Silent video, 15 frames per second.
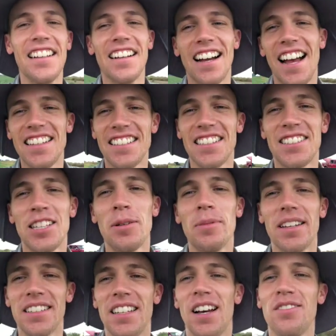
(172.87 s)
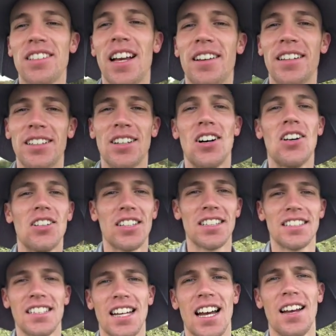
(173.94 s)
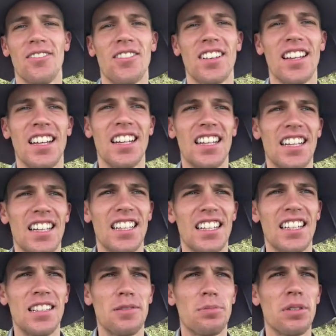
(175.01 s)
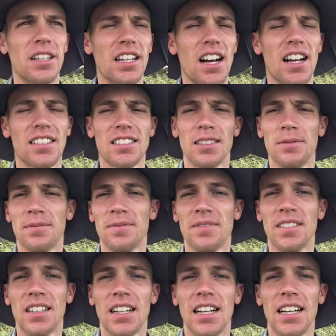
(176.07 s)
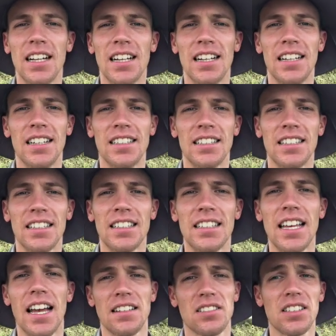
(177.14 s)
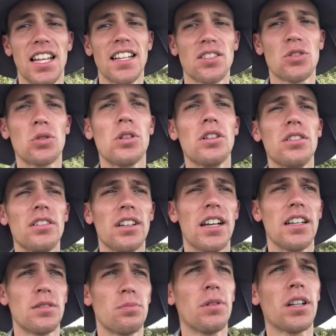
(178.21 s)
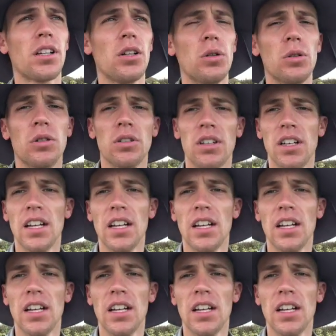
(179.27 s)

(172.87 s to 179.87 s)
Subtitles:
I see so many doves out here all the time. It's pretty awesome. Yeah, so that soil is pretty cool.